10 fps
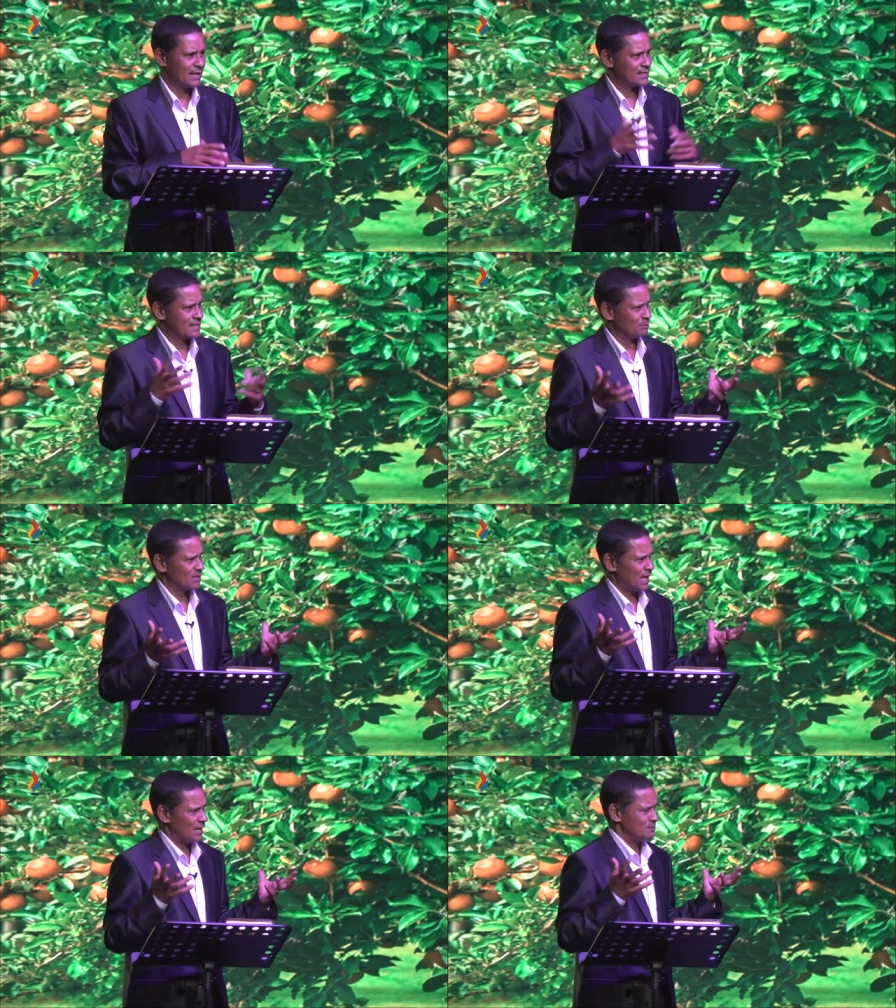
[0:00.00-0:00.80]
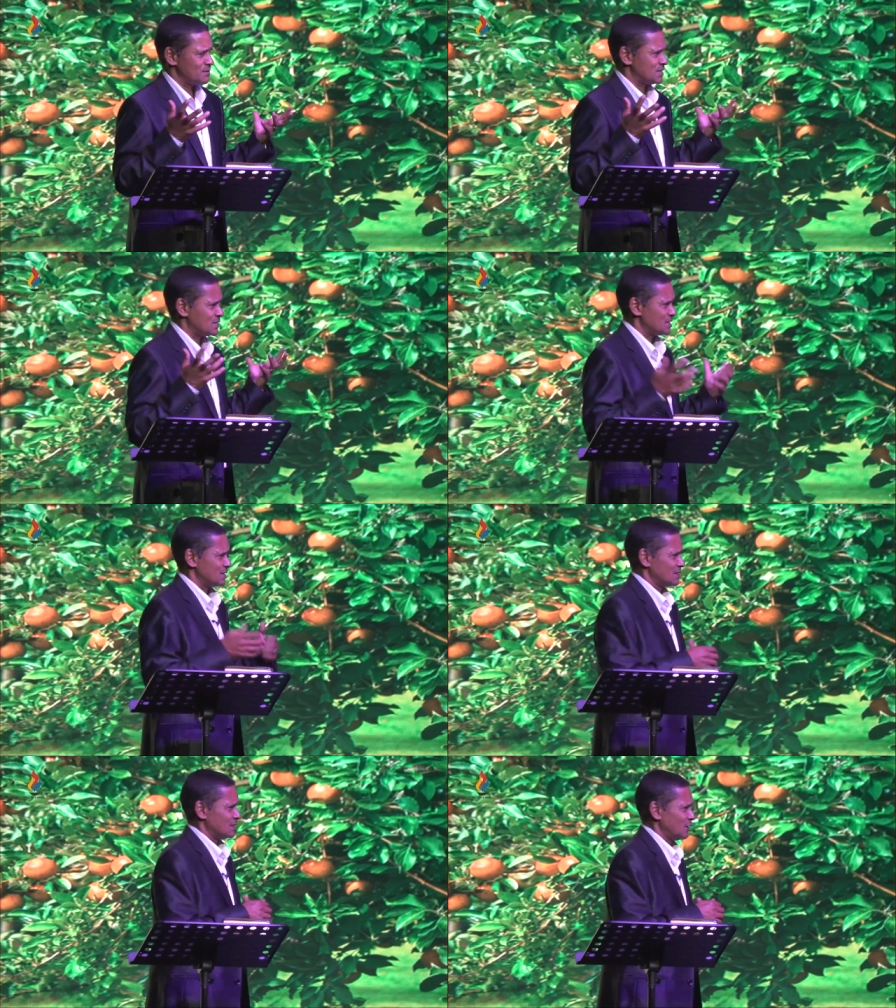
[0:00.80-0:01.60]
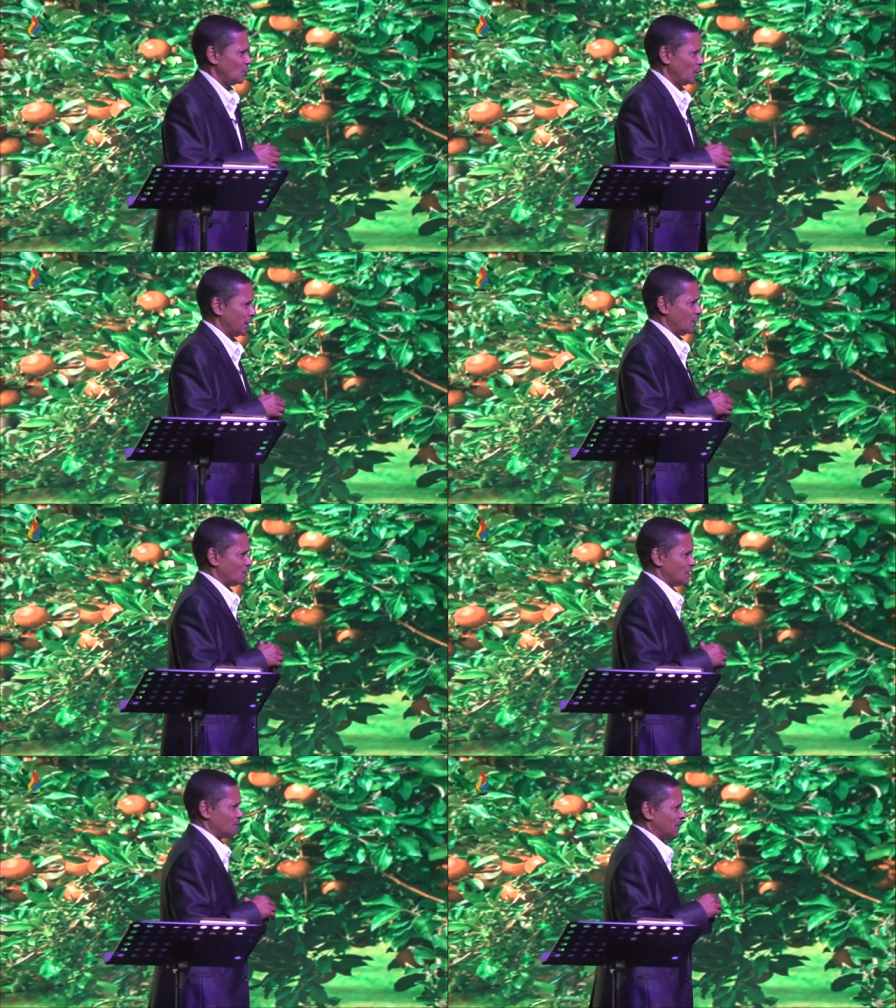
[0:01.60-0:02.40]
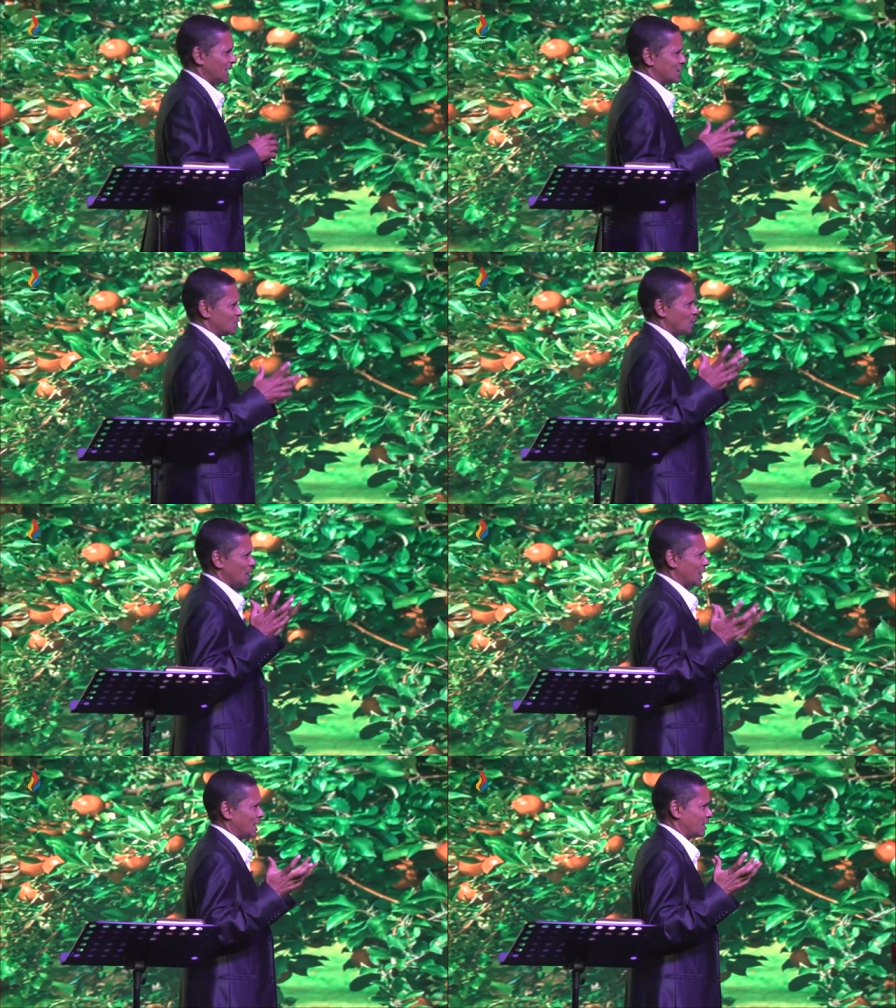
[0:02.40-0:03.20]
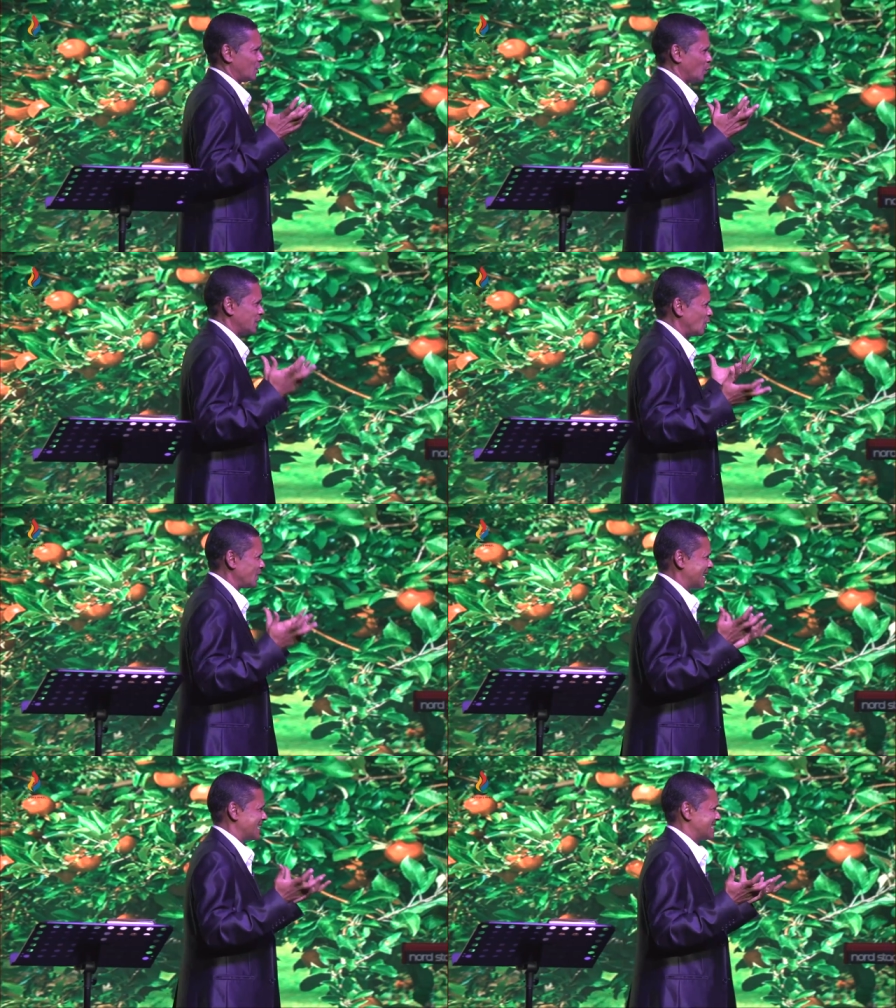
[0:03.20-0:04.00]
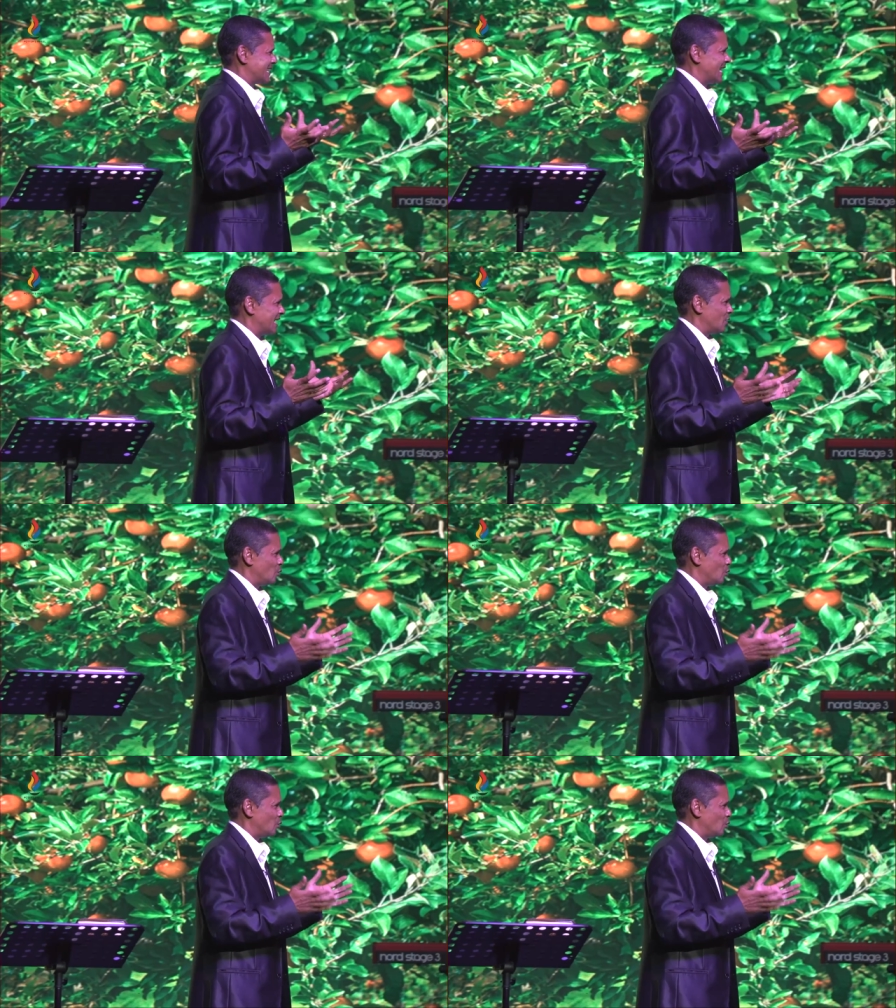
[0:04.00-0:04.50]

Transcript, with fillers: Sometimes we go to the place where we don't understand it.